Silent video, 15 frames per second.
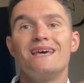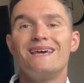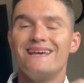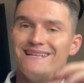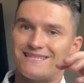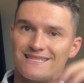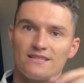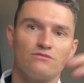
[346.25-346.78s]

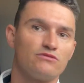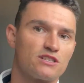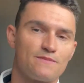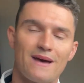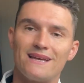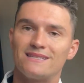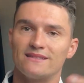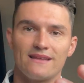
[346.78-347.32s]
it's still
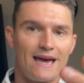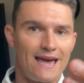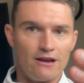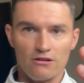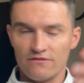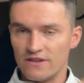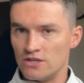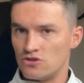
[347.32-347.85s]
respecting that
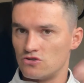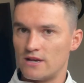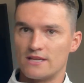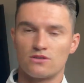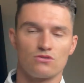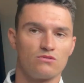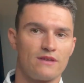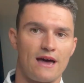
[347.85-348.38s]
area of
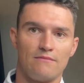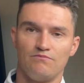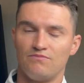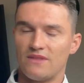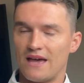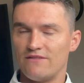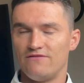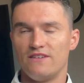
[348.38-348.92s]
interest or
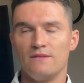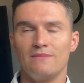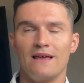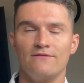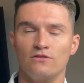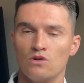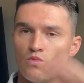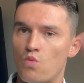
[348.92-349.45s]
that fib
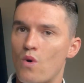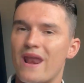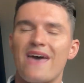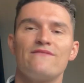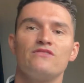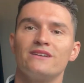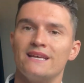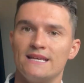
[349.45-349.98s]
level or
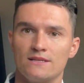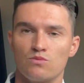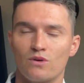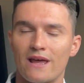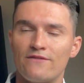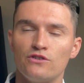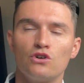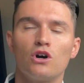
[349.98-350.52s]
whatever it is,
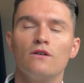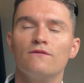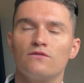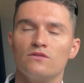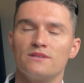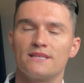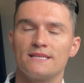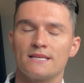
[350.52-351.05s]
whatever your
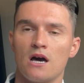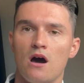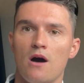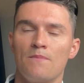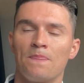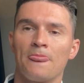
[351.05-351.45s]
confidences are.